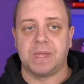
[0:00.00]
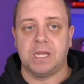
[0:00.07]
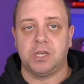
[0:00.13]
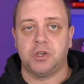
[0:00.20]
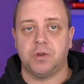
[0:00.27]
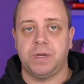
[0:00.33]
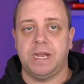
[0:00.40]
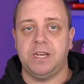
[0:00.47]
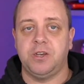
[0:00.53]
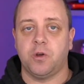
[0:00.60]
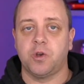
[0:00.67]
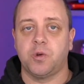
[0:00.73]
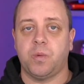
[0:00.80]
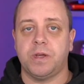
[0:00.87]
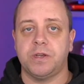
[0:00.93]
So they
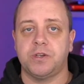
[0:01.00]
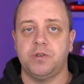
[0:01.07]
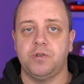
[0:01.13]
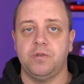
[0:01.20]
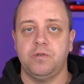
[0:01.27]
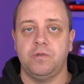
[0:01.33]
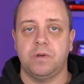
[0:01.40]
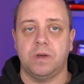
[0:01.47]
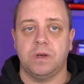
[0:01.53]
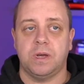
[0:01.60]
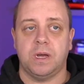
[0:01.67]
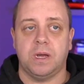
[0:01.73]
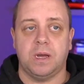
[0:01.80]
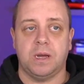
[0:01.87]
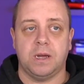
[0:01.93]
don't want to
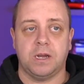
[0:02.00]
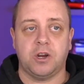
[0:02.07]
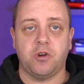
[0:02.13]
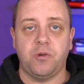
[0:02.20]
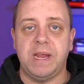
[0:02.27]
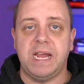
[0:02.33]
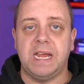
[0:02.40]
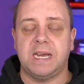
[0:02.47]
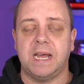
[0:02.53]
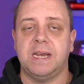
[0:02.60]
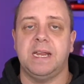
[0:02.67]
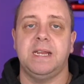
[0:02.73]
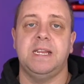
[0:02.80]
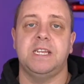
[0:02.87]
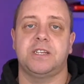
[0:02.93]
create
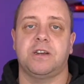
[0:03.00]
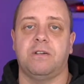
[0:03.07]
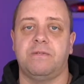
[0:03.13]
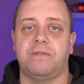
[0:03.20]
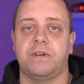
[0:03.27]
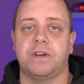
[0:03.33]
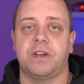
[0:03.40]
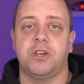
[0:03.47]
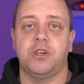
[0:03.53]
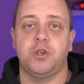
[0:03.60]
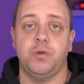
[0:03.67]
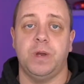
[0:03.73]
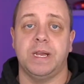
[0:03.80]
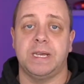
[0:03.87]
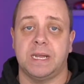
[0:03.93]
any discomfort
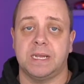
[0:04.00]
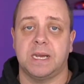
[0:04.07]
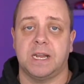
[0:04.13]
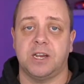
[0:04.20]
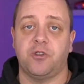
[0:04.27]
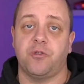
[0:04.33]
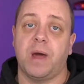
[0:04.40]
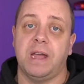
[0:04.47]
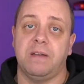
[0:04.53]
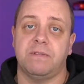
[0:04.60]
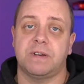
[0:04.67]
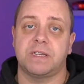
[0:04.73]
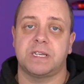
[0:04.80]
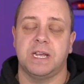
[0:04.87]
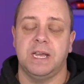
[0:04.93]
to the Tesla
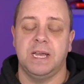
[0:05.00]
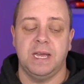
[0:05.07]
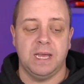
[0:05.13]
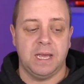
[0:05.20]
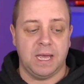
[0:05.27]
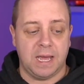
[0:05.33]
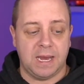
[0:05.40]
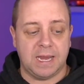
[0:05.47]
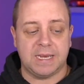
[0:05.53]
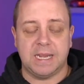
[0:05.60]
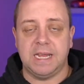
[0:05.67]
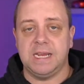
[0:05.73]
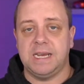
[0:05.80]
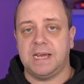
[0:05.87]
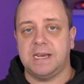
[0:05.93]
drivers. And I
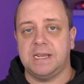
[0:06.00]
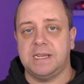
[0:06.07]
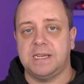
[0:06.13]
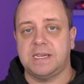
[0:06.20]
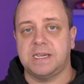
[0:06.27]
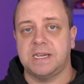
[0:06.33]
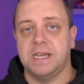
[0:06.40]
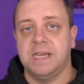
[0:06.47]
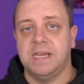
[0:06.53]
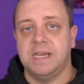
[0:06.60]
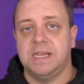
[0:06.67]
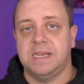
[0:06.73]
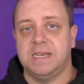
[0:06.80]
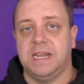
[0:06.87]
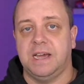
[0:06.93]
think that is
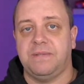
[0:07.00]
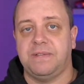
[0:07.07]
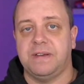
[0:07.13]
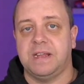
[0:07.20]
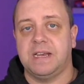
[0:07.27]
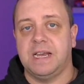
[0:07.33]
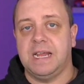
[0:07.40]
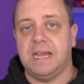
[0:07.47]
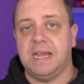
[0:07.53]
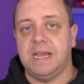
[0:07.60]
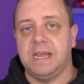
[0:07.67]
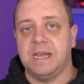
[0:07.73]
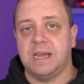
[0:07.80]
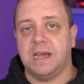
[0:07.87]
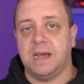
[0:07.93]

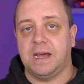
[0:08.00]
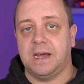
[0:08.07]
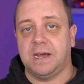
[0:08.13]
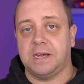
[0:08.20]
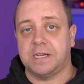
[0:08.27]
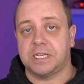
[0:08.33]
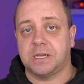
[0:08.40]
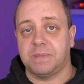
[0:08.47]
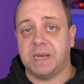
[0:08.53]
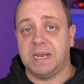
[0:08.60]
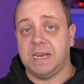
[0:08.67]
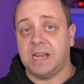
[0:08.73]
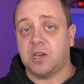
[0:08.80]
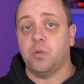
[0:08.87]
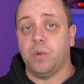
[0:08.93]
definitely something
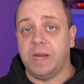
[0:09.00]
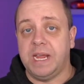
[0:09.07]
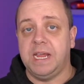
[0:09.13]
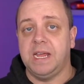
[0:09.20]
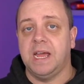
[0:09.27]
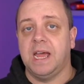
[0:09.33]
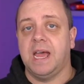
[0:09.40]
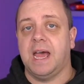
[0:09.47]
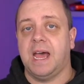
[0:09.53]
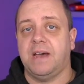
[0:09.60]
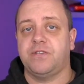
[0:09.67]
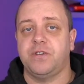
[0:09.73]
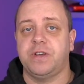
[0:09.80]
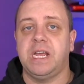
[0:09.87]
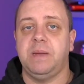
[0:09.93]
that we have
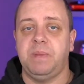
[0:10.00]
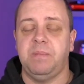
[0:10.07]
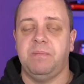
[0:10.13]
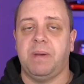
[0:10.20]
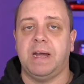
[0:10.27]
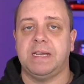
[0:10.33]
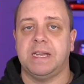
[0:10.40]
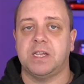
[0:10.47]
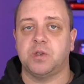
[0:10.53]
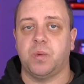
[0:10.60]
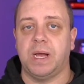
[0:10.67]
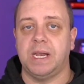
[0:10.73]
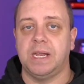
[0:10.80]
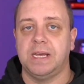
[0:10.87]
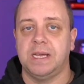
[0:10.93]
to keep in mind as
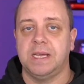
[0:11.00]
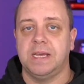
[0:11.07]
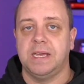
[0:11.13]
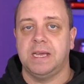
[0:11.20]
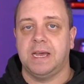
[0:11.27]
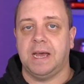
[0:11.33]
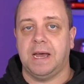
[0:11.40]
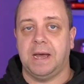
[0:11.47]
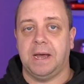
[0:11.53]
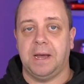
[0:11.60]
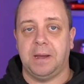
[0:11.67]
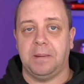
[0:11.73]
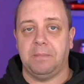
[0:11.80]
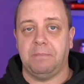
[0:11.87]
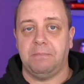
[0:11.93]
well.
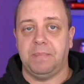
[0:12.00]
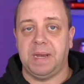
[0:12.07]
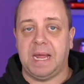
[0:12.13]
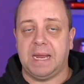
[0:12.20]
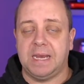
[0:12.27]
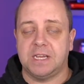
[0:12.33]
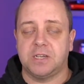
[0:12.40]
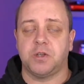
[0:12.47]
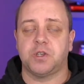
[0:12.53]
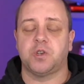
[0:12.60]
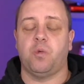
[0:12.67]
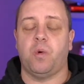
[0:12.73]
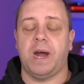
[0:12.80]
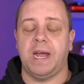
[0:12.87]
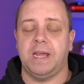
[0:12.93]
But that is also
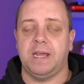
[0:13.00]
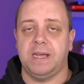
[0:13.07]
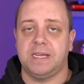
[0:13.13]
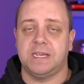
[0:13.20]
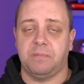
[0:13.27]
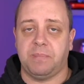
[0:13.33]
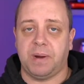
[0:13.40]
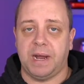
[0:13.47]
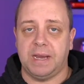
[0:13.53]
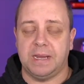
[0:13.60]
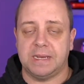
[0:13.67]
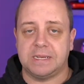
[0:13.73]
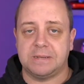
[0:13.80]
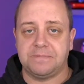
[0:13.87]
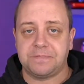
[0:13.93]
why it's a
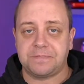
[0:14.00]
pilot.